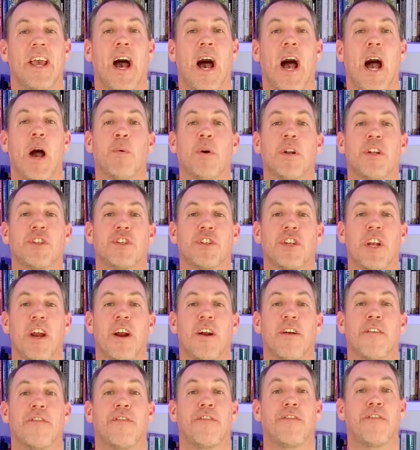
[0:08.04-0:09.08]
I want to
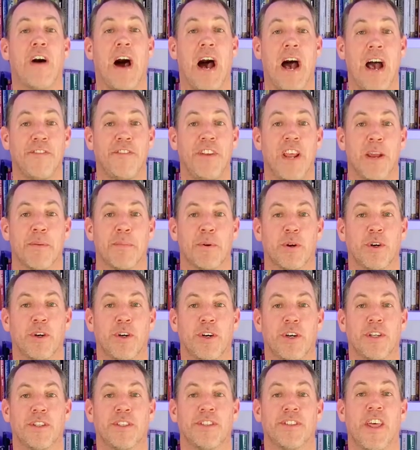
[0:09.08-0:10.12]
share 5
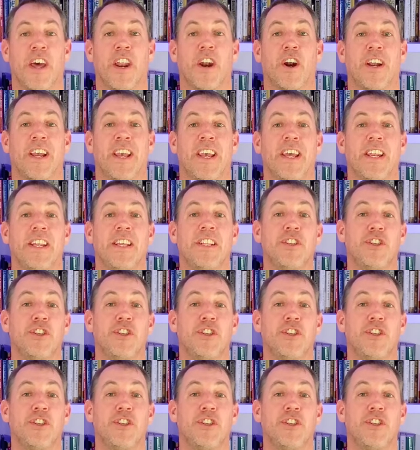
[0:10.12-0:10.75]
neighborhoods that are hidden